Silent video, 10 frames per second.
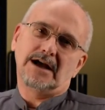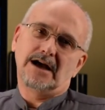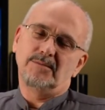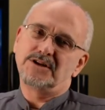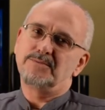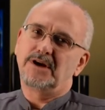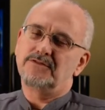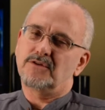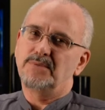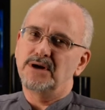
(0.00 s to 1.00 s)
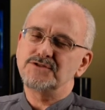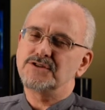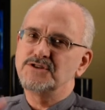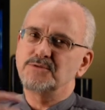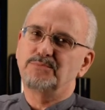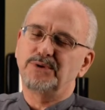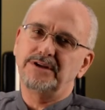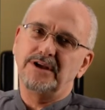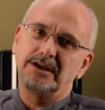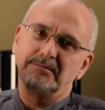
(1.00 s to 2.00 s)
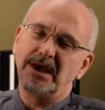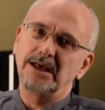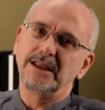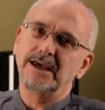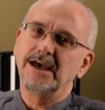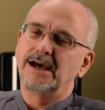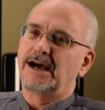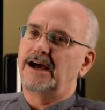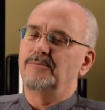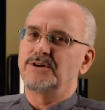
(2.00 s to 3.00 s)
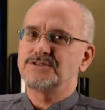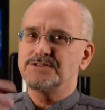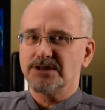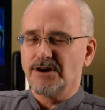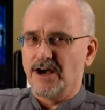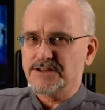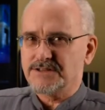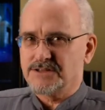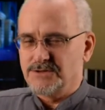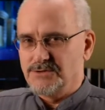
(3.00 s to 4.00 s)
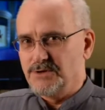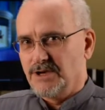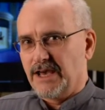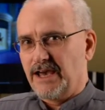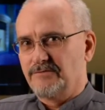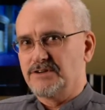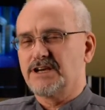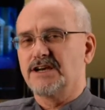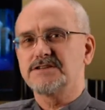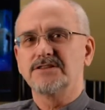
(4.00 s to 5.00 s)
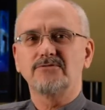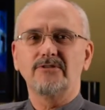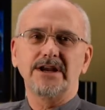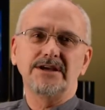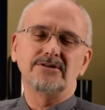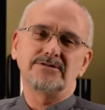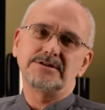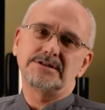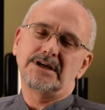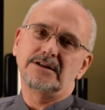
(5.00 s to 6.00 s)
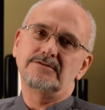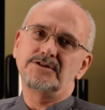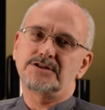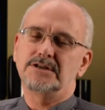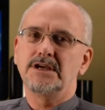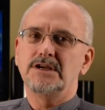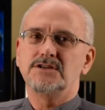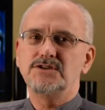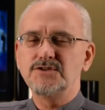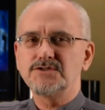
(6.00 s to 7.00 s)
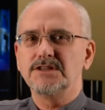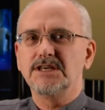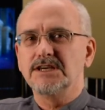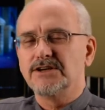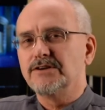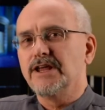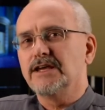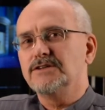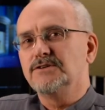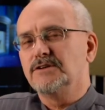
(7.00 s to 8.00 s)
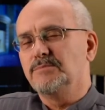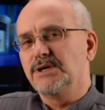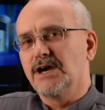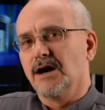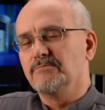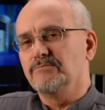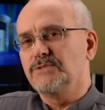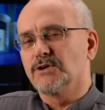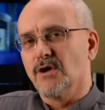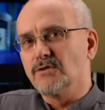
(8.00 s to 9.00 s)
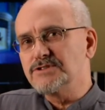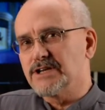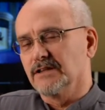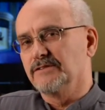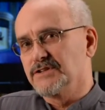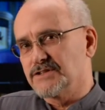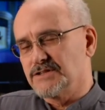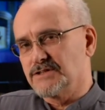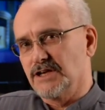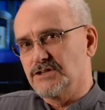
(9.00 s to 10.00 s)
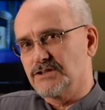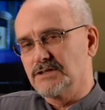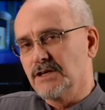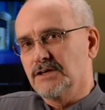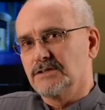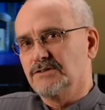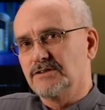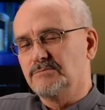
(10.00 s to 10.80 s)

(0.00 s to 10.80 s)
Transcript: how much money for postage and printing and mailing, how much does it cost to advertise on the radio or the television. Using the internet, you can become your own television station, you